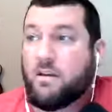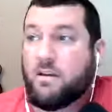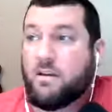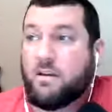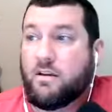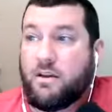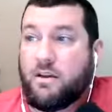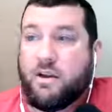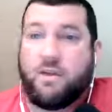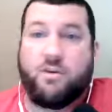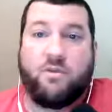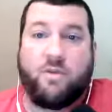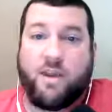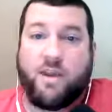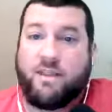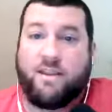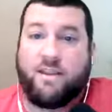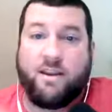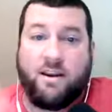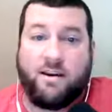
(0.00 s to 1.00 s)
go
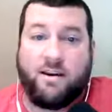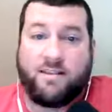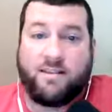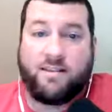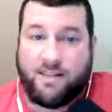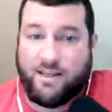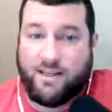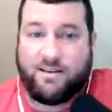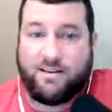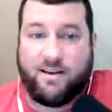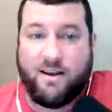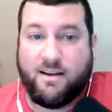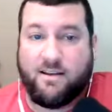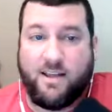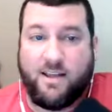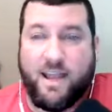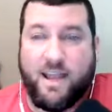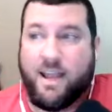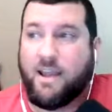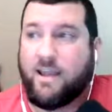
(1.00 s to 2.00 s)
in there to TikTok
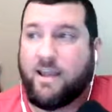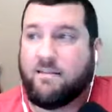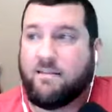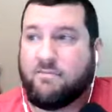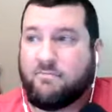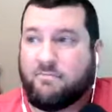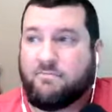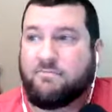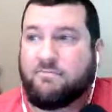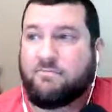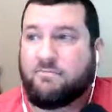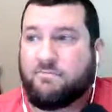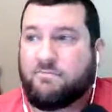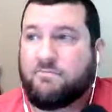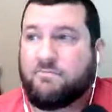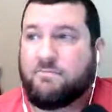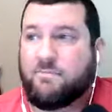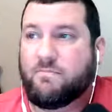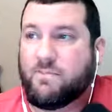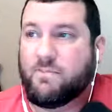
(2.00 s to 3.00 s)
and
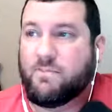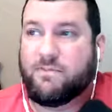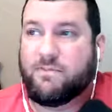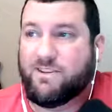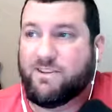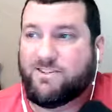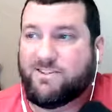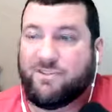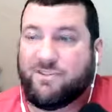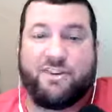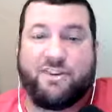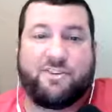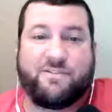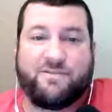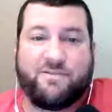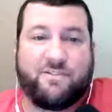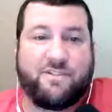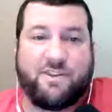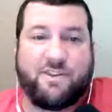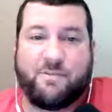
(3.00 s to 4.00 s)
just search
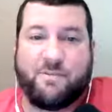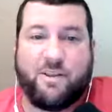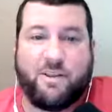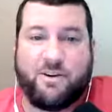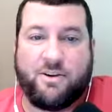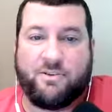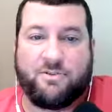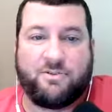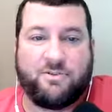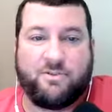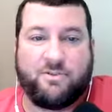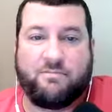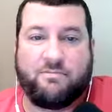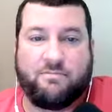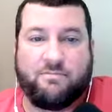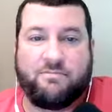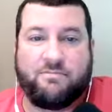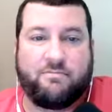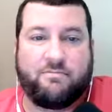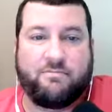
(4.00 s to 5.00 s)
for some of those
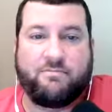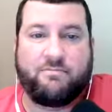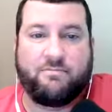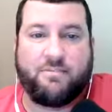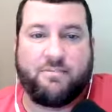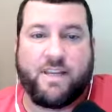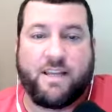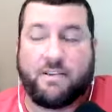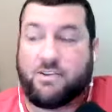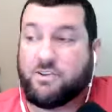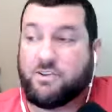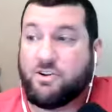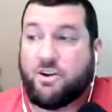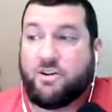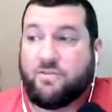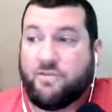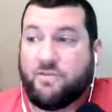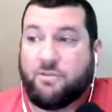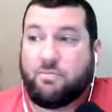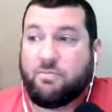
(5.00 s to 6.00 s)
things. Search
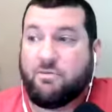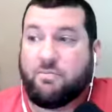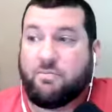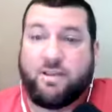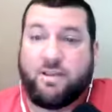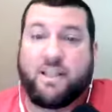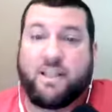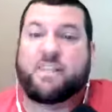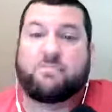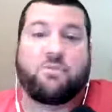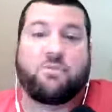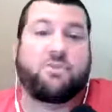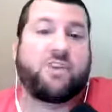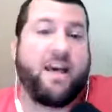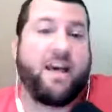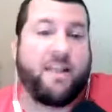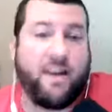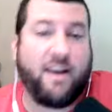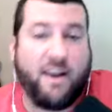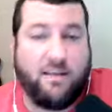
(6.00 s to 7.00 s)
for police
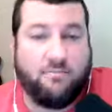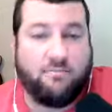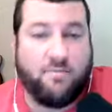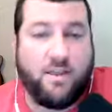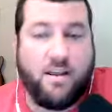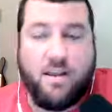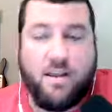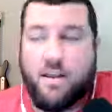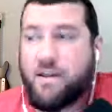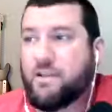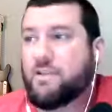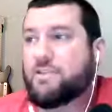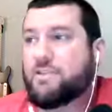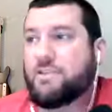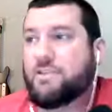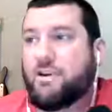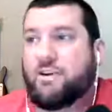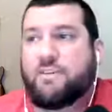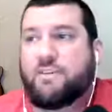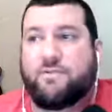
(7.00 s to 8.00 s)
brutality.
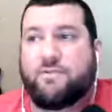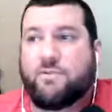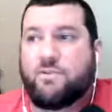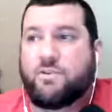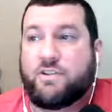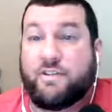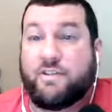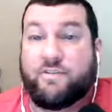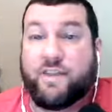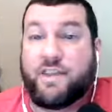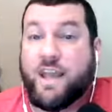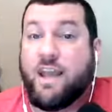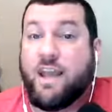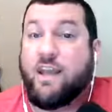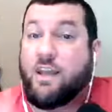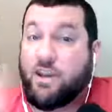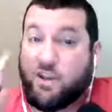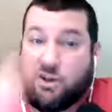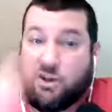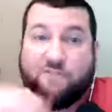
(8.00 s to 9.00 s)
Search for stuff like that.
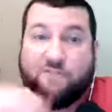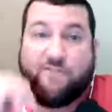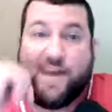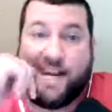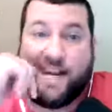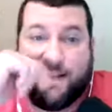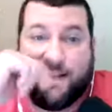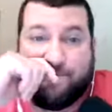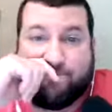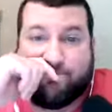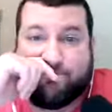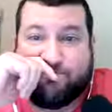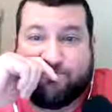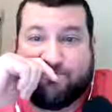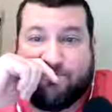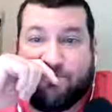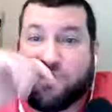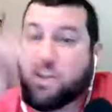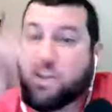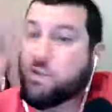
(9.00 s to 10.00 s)
You'll find it.
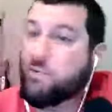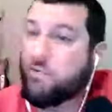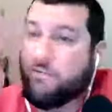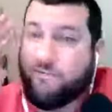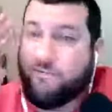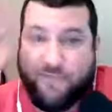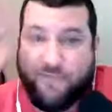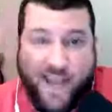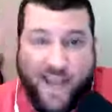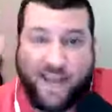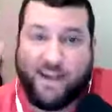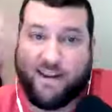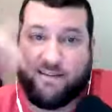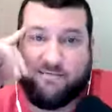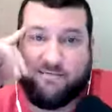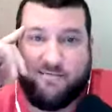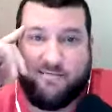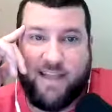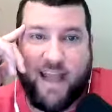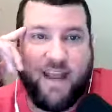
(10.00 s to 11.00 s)
You will find it,
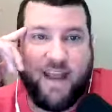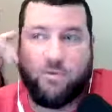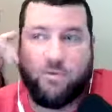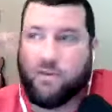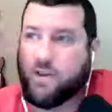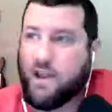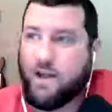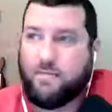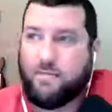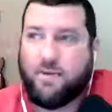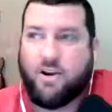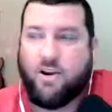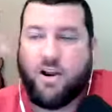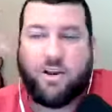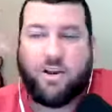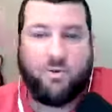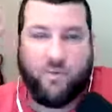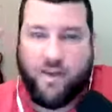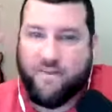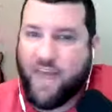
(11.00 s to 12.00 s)
and it will not be hard.
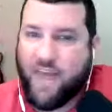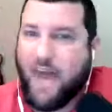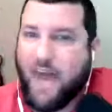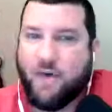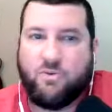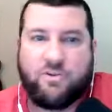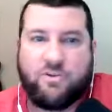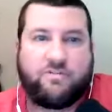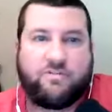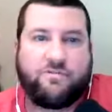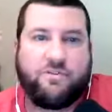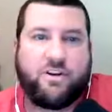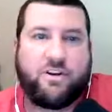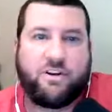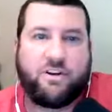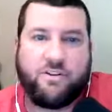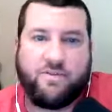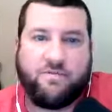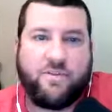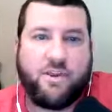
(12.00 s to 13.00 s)
You will have hours of footage
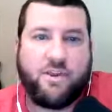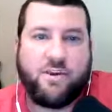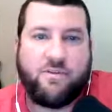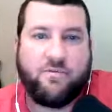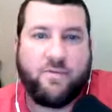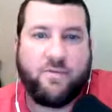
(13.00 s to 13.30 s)
to view,